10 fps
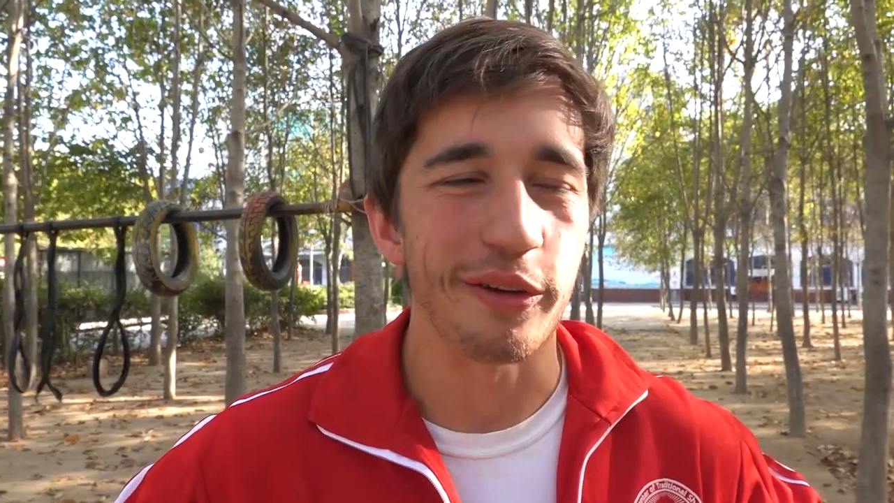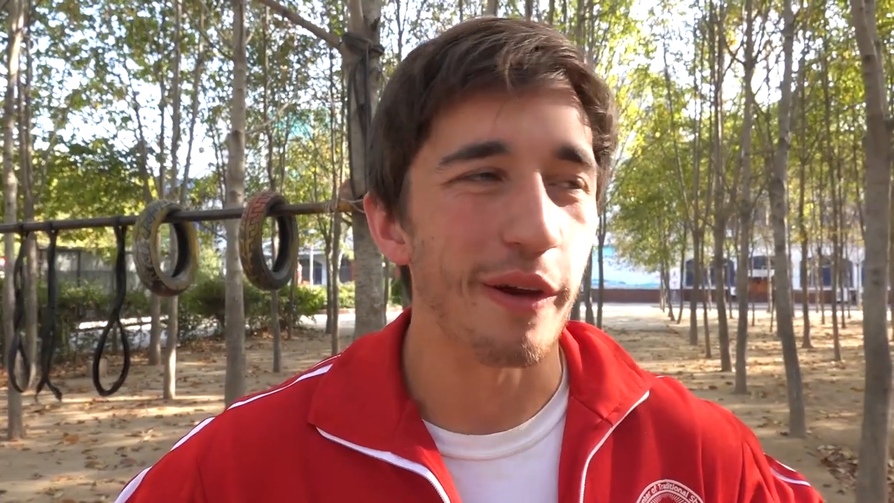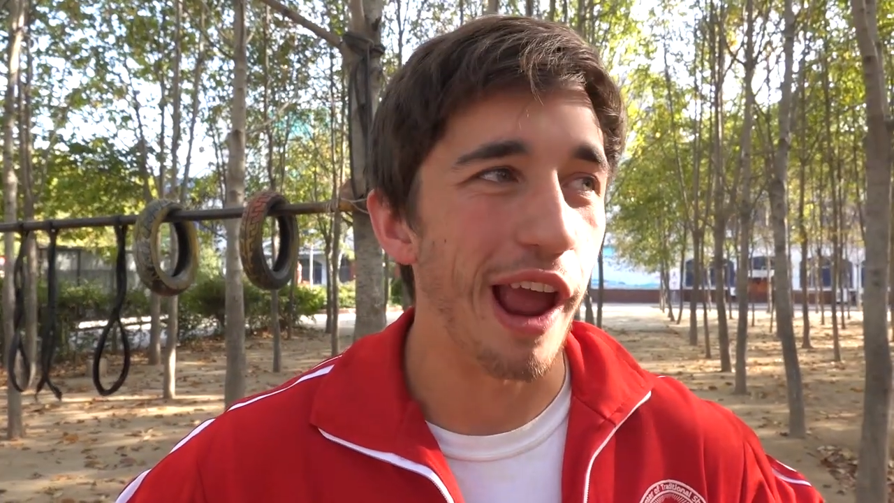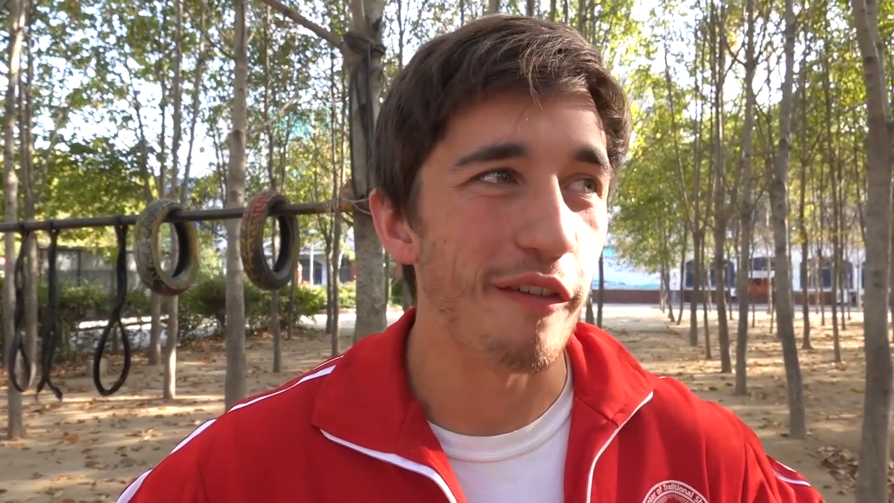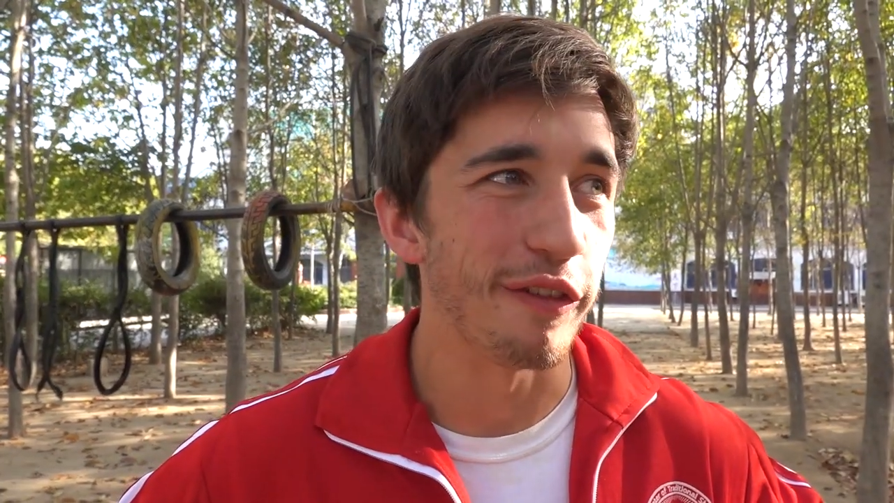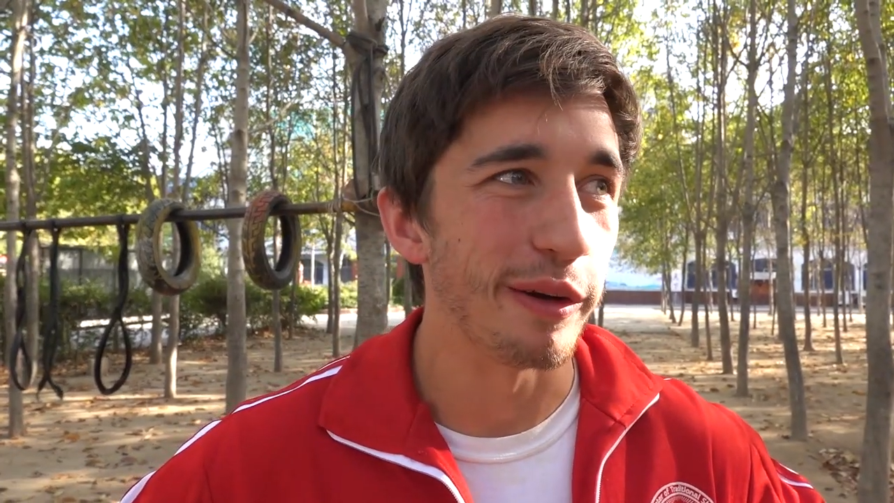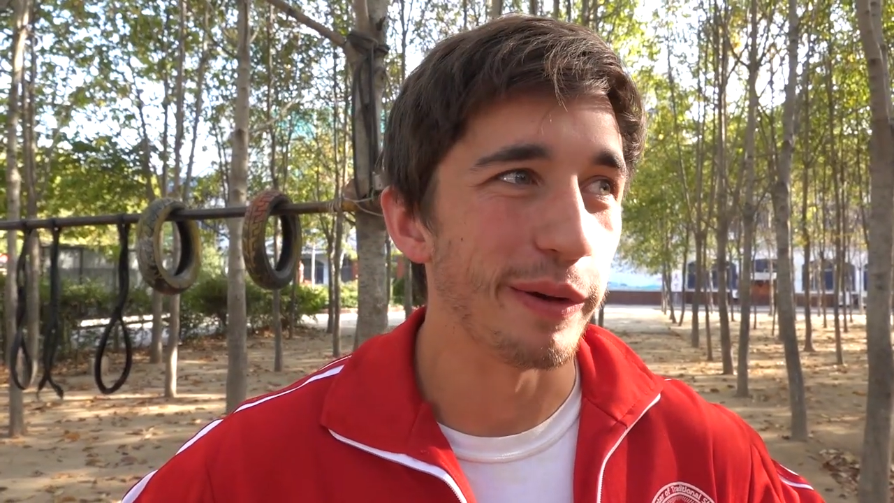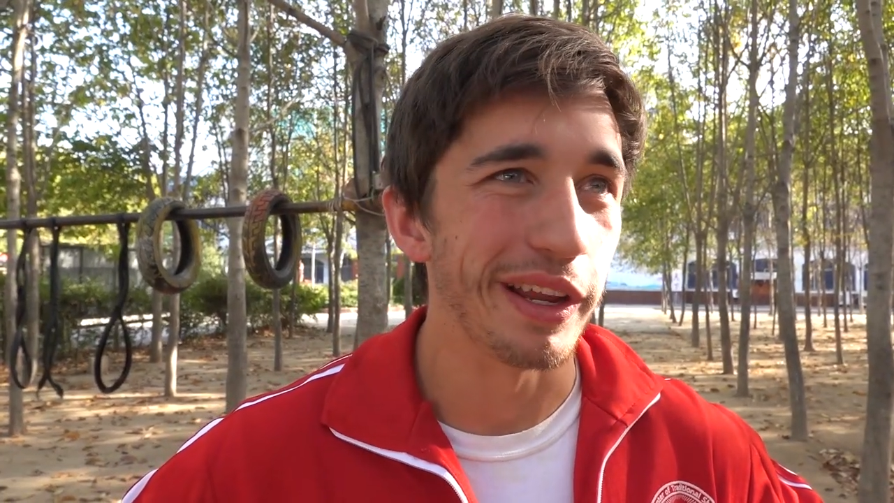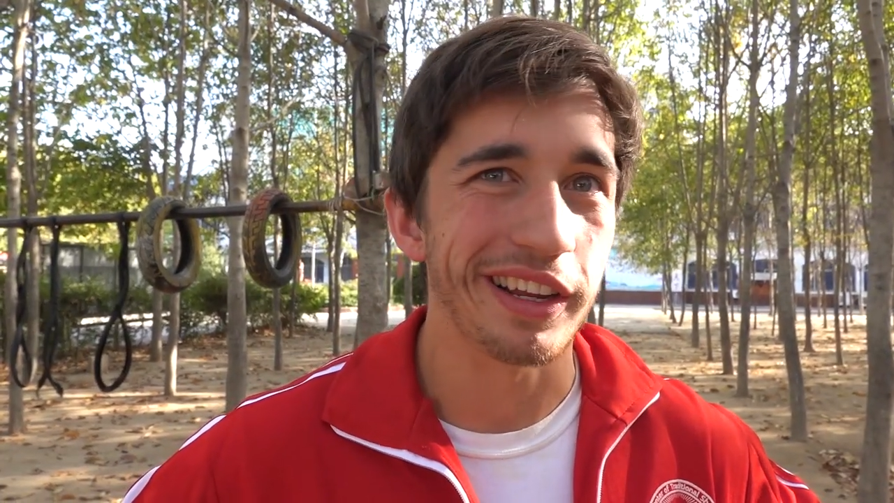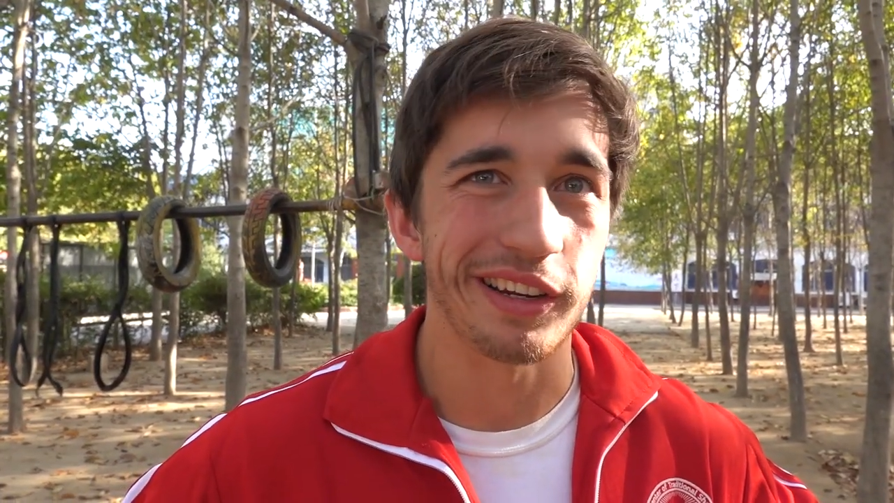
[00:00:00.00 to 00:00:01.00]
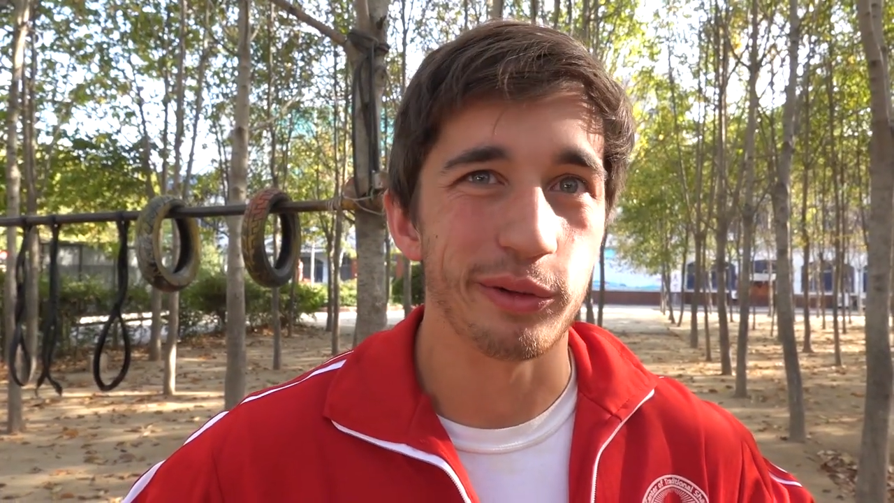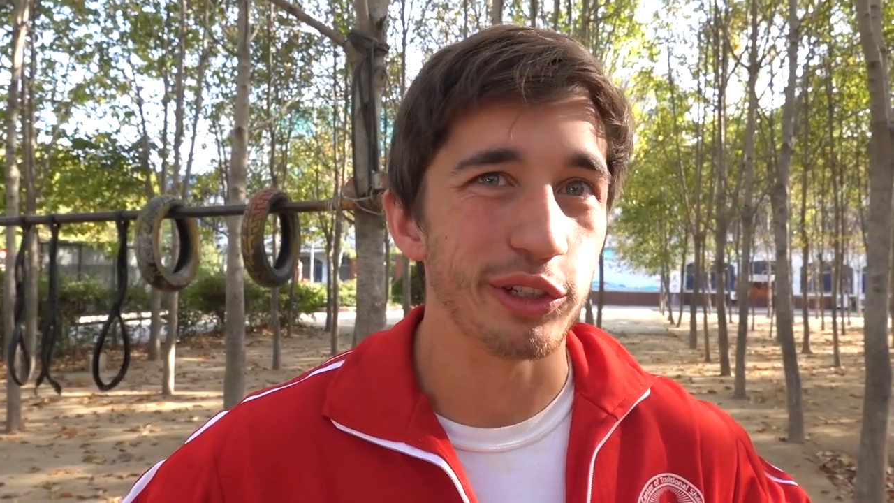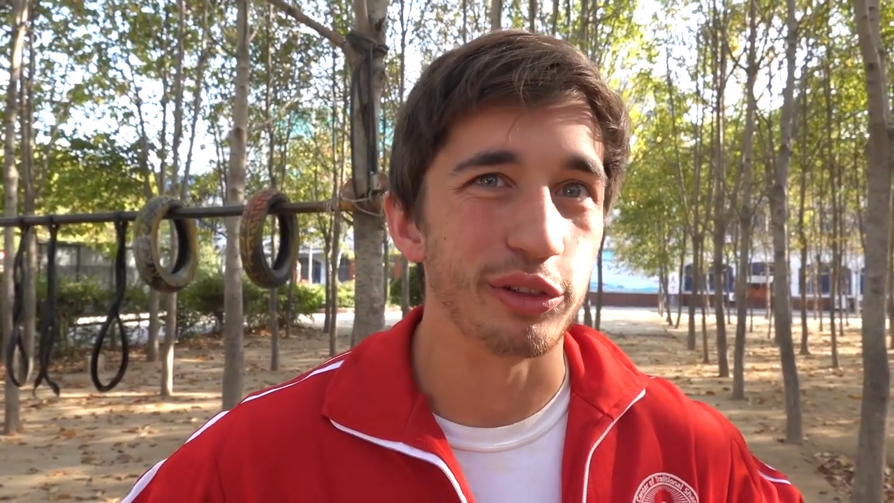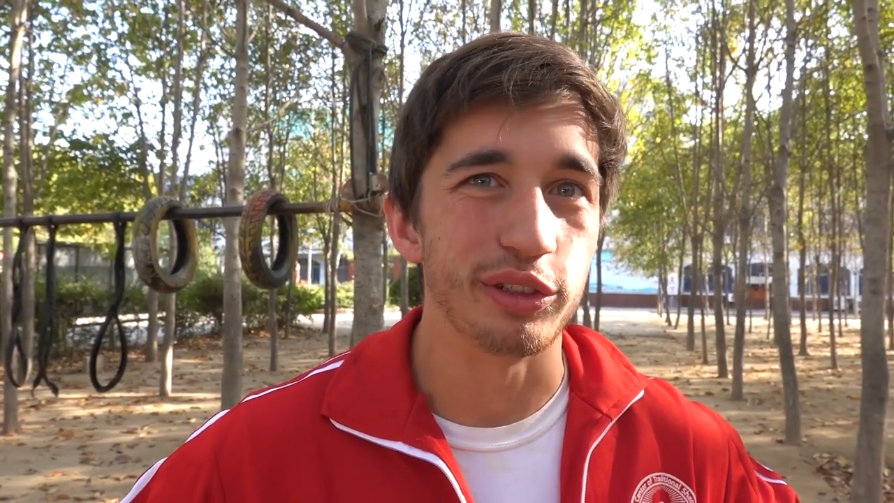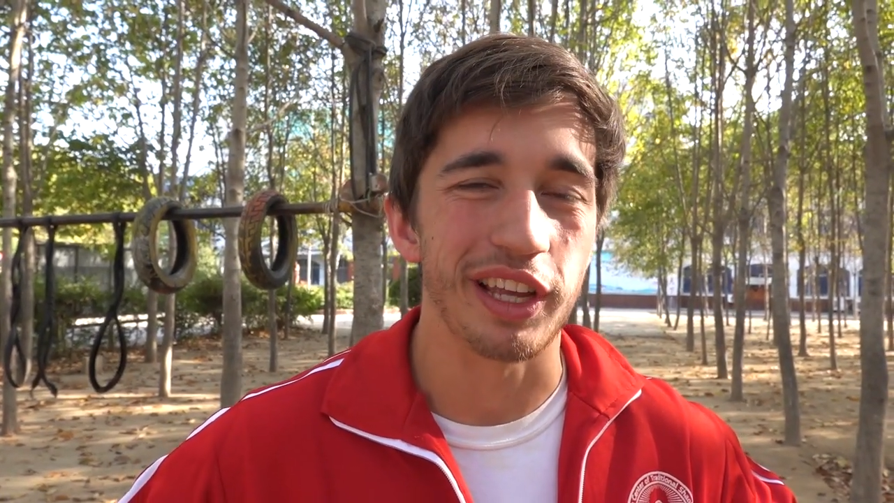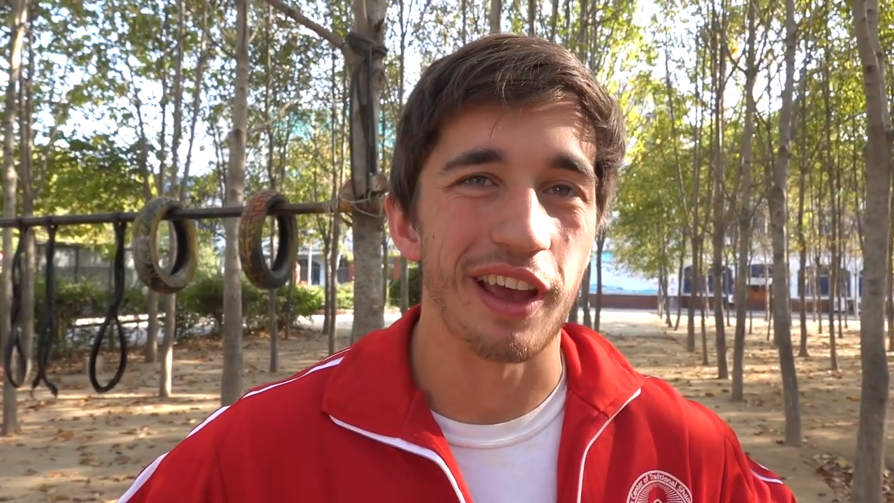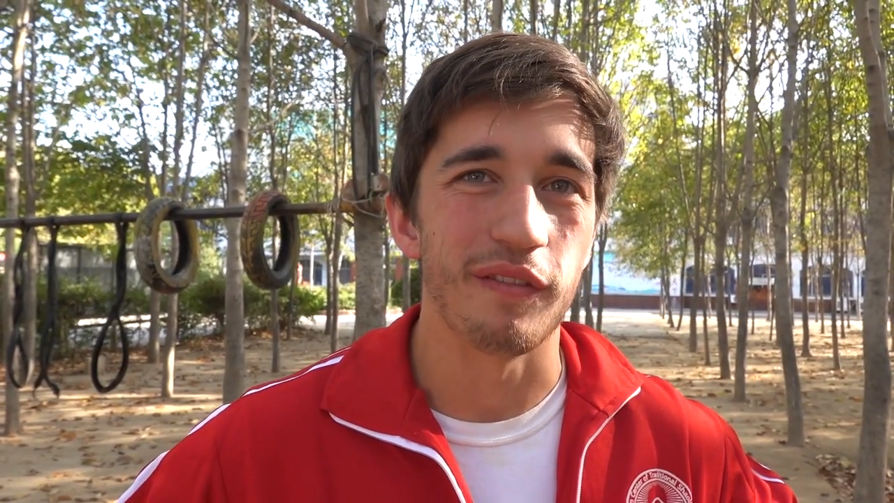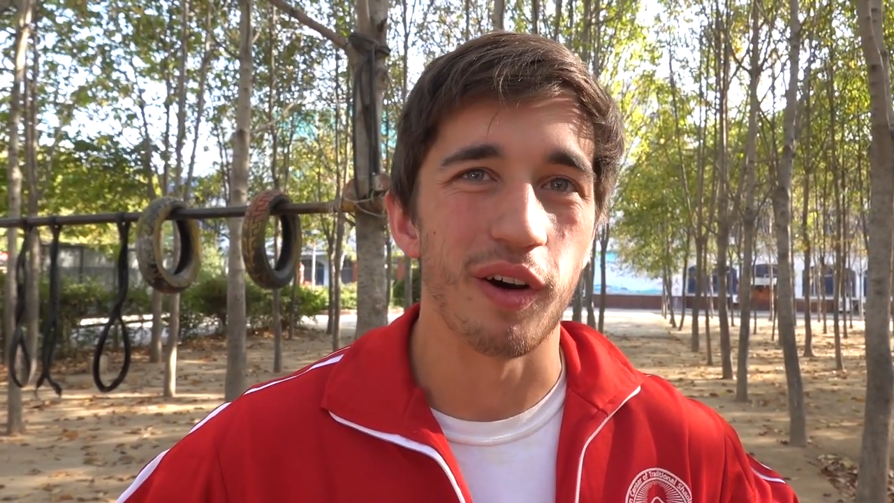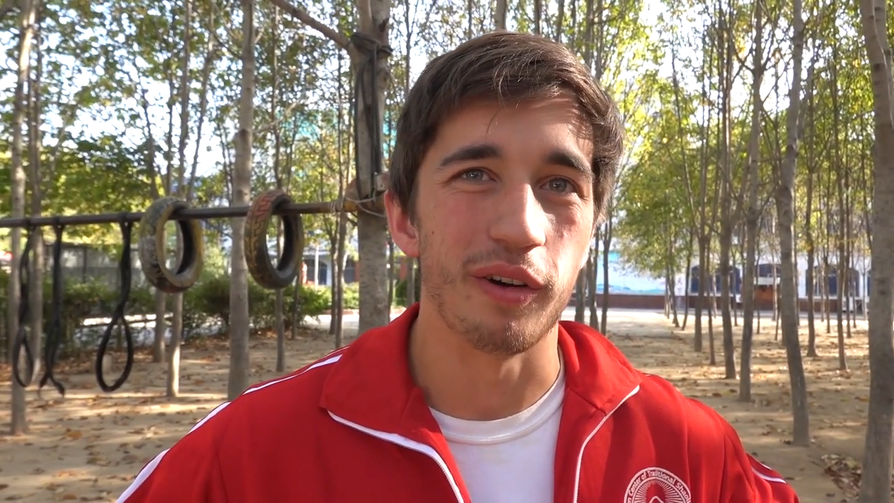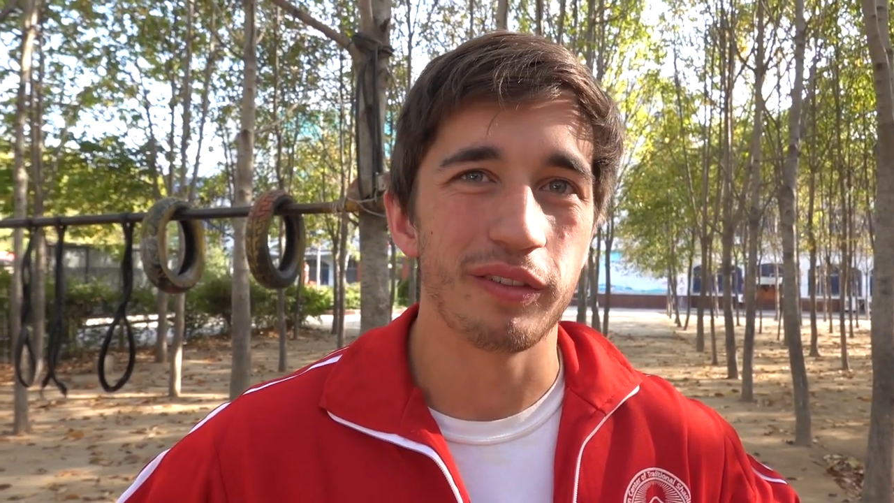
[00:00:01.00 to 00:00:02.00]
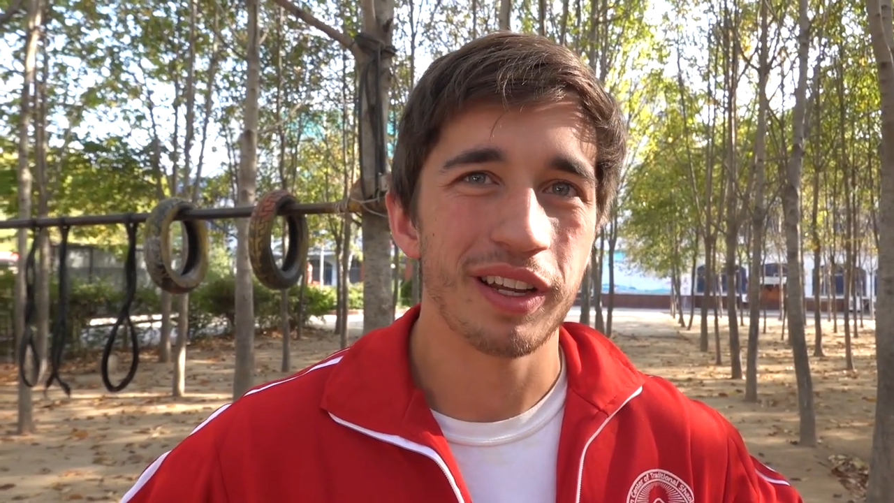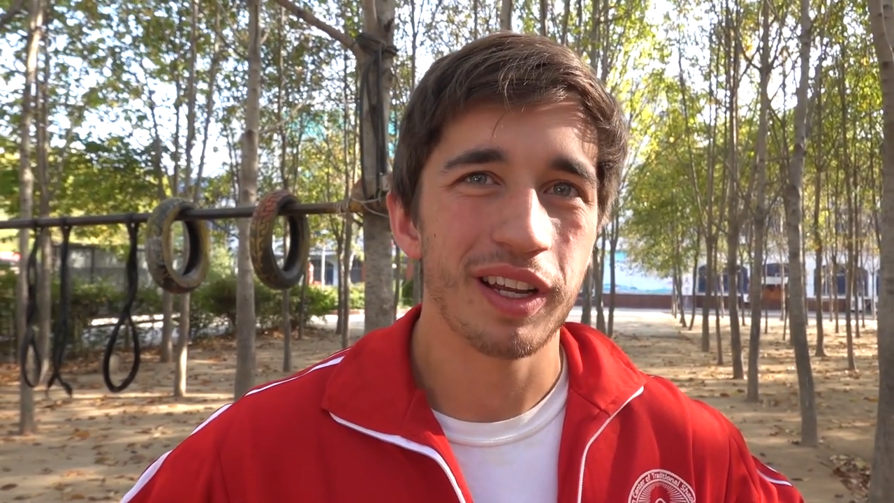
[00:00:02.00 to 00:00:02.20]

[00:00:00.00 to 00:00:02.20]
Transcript: do it every week and all the students get involved.